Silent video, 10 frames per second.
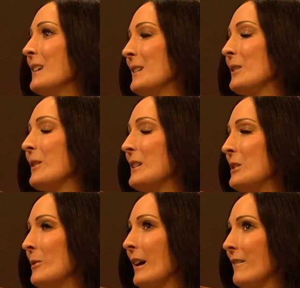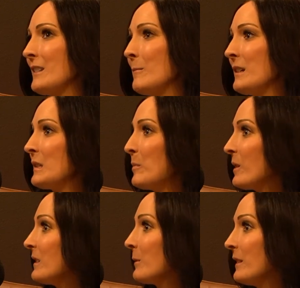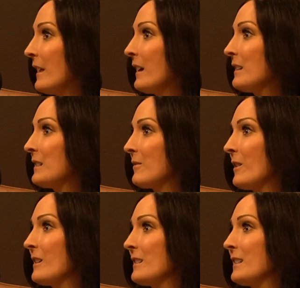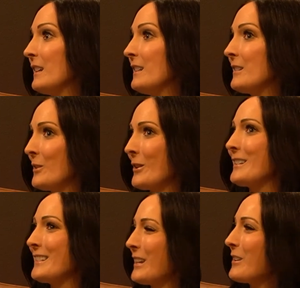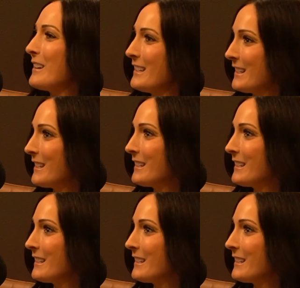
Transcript: So I do have some experience with that as far as it's not as scary as it